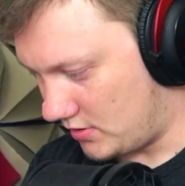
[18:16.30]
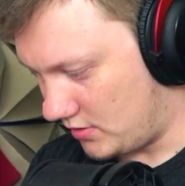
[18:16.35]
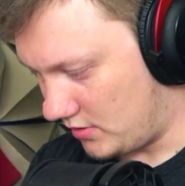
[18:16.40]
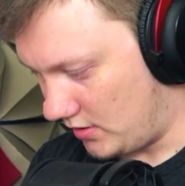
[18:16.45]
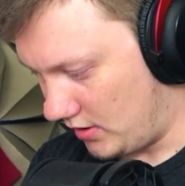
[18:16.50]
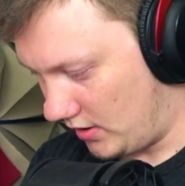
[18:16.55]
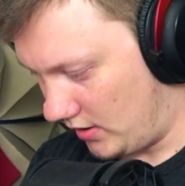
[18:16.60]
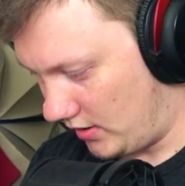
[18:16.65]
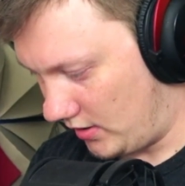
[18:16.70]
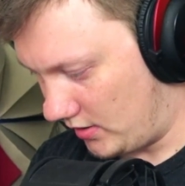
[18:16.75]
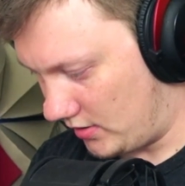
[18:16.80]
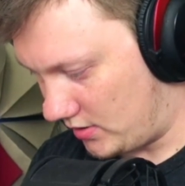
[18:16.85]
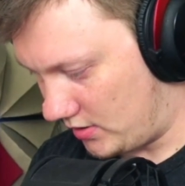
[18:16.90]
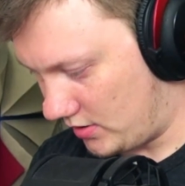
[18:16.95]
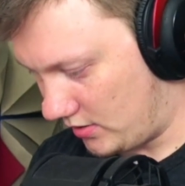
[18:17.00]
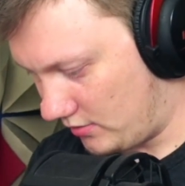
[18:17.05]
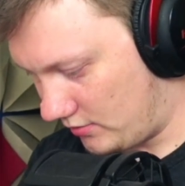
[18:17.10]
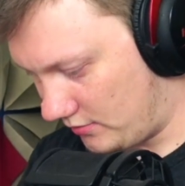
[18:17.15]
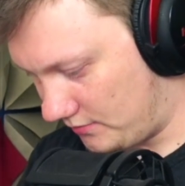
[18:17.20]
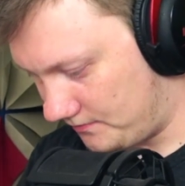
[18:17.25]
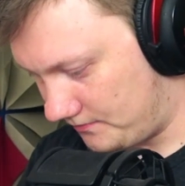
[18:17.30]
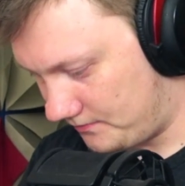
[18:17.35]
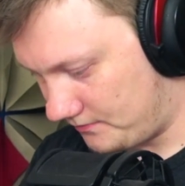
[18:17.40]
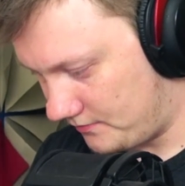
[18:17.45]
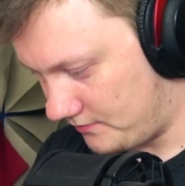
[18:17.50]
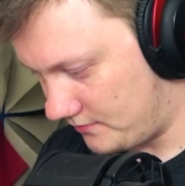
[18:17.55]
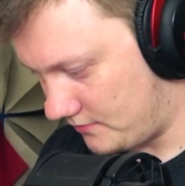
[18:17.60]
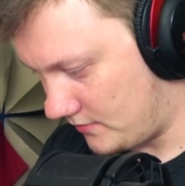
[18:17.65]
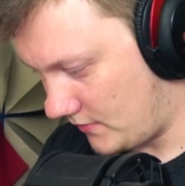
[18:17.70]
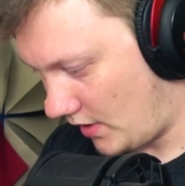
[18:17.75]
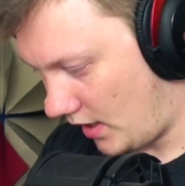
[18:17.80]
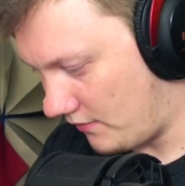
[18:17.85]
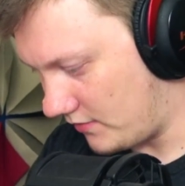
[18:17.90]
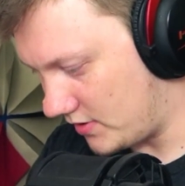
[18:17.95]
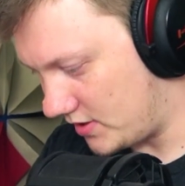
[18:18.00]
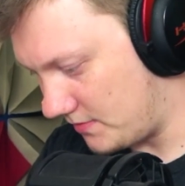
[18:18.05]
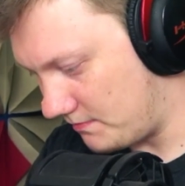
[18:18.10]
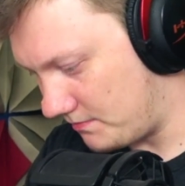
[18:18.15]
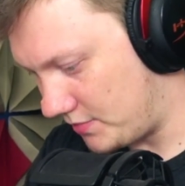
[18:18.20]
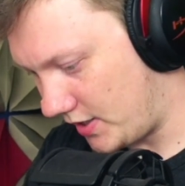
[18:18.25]
Yeah, so I
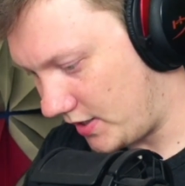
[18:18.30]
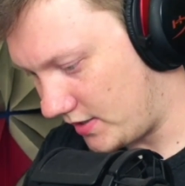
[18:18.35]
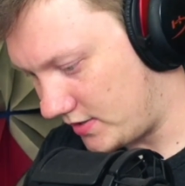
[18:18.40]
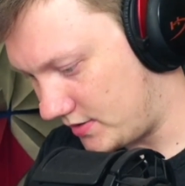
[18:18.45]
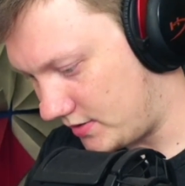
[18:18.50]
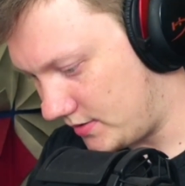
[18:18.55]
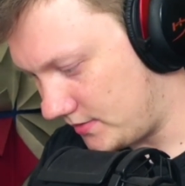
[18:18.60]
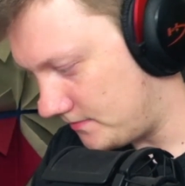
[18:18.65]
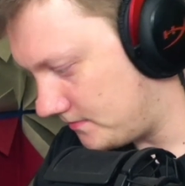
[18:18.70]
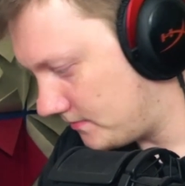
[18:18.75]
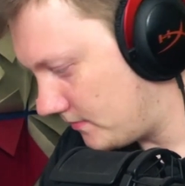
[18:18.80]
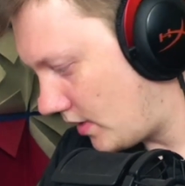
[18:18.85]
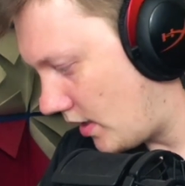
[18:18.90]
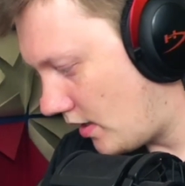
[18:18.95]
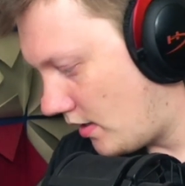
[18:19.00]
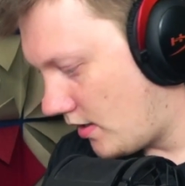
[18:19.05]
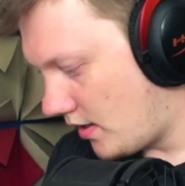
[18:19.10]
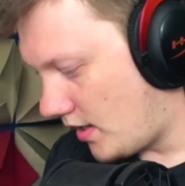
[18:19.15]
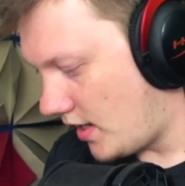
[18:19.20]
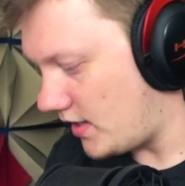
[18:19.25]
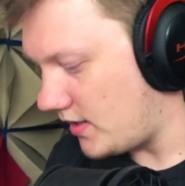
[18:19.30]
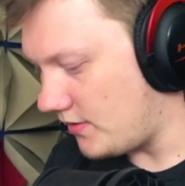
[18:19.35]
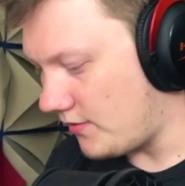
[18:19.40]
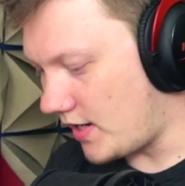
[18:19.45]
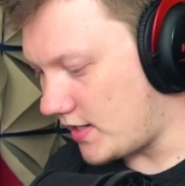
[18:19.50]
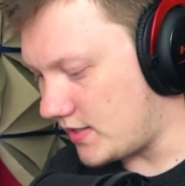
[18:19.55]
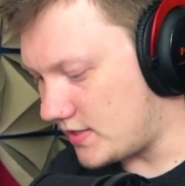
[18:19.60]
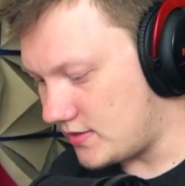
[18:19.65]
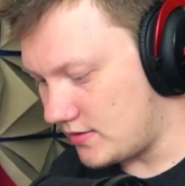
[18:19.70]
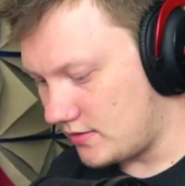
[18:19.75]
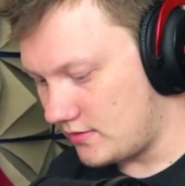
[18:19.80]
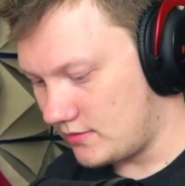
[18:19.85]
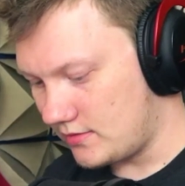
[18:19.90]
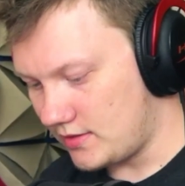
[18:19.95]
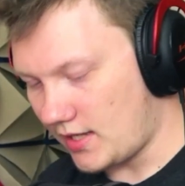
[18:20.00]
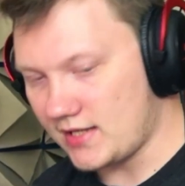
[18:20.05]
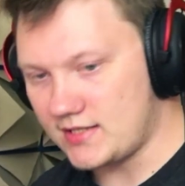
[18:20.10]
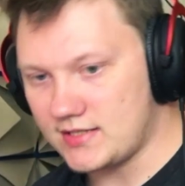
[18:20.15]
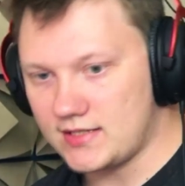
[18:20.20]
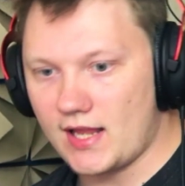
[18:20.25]
was impressed. Anyways,
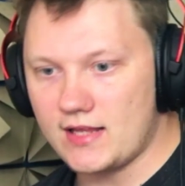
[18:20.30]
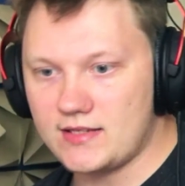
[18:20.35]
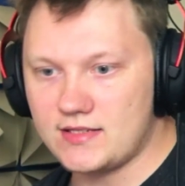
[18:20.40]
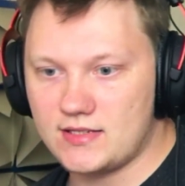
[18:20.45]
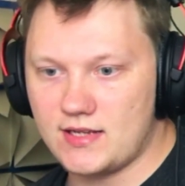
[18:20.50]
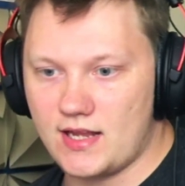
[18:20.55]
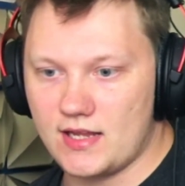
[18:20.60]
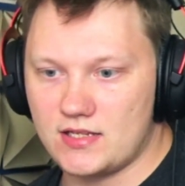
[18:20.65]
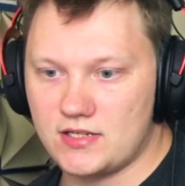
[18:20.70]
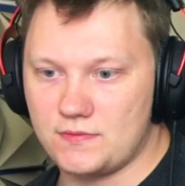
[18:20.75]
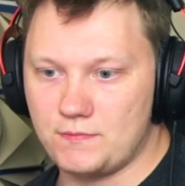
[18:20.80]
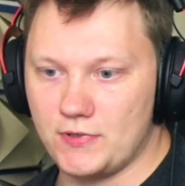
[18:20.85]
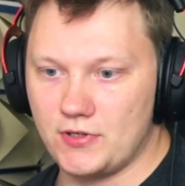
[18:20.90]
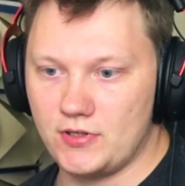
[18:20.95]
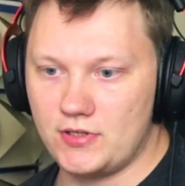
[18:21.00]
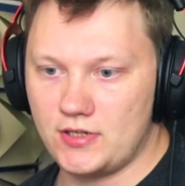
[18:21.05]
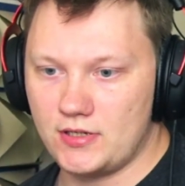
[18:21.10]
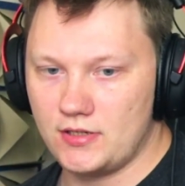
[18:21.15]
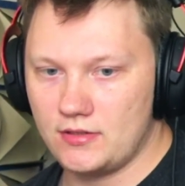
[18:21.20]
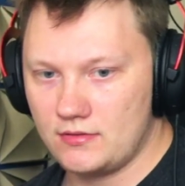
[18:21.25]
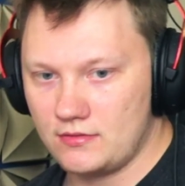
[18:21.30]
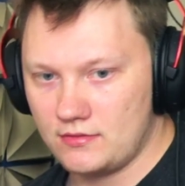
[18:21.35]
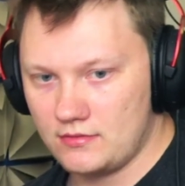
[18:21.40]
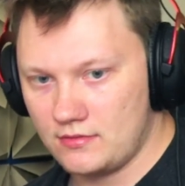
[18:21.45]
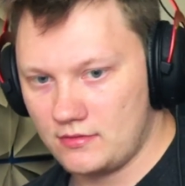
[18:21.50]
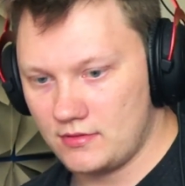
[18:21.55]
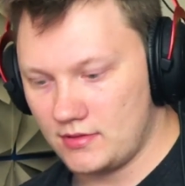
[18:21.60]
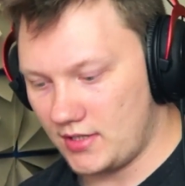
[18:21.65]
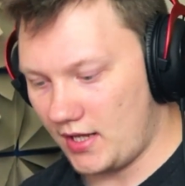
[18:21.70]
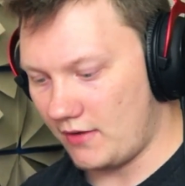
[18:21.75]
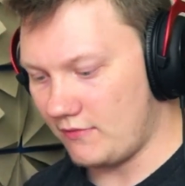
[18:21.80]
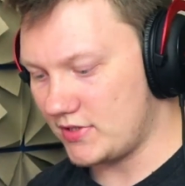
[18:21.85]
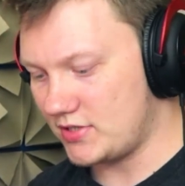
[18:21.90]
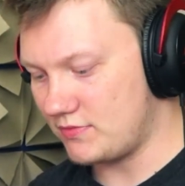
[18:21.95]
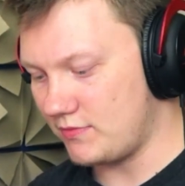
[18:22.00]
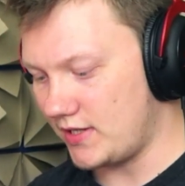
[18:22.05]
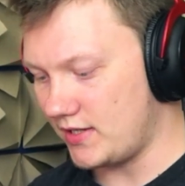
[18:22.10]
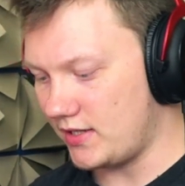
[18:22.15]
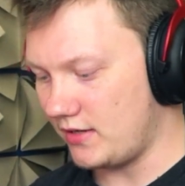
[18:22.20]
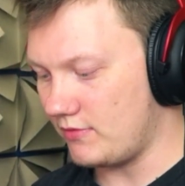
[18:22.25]
that's that sketchbook. That was
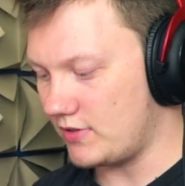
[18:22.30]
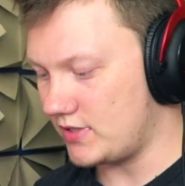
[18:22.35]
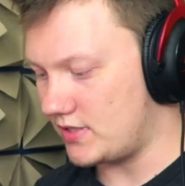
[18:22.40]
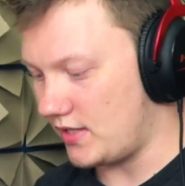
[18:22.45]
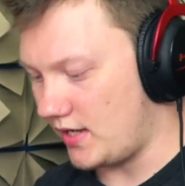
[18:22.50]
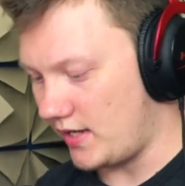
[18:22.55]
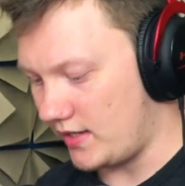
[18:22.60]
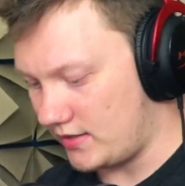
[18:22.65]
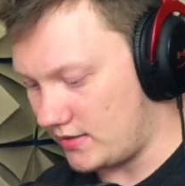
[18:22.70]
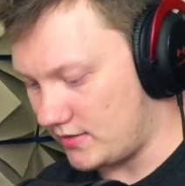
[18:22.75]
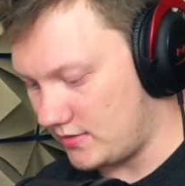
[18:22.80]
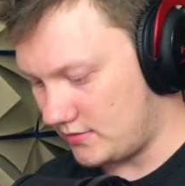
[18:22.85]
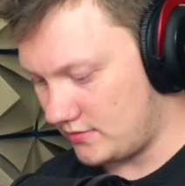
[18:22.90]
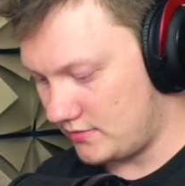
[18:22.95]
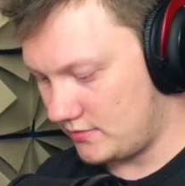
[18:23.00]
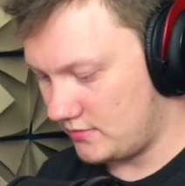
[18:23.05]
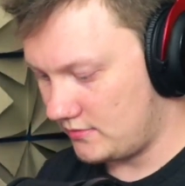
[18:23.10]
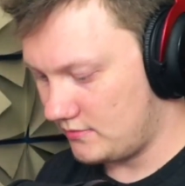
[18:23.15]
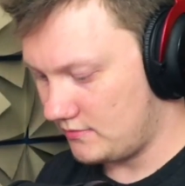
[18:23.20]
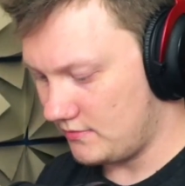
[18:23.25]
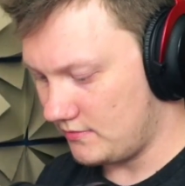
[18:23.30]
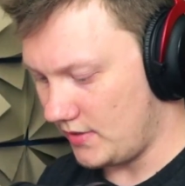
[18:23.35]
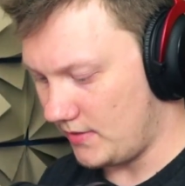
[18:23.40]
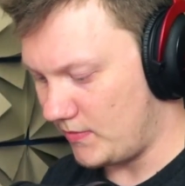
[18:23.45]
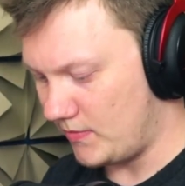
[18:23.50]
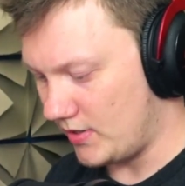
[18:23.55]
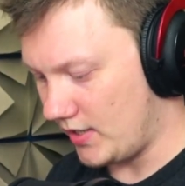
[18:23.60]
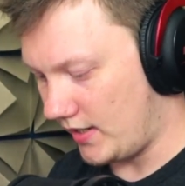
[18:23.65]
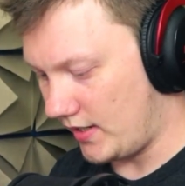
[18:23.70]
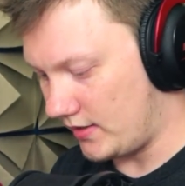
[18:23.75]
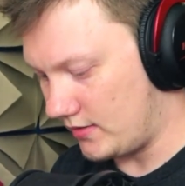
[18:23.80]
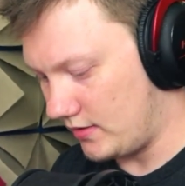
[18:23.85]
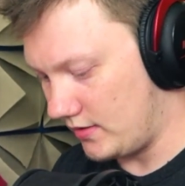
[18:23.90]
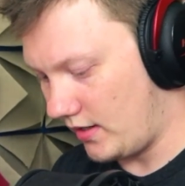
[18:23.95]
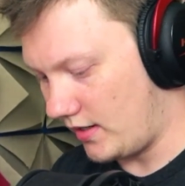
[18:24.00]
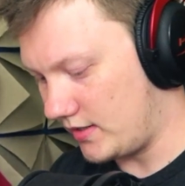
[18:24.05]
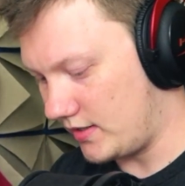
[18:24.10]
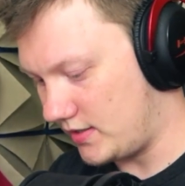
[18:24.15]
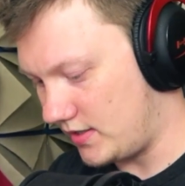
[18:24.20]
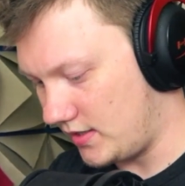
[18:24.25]
when I was like maybe like
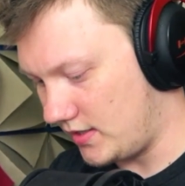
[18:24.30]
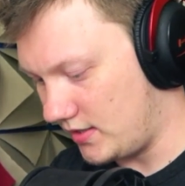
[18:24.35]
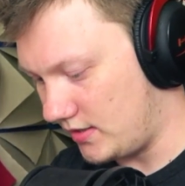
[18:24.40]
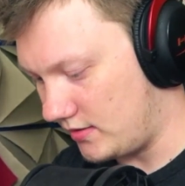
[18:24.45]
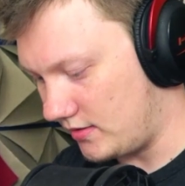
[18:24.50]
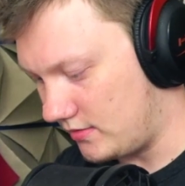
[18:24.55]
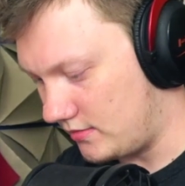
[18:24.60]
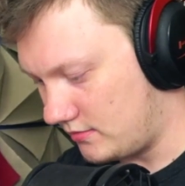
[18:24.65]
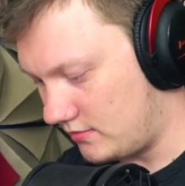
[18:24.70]
19,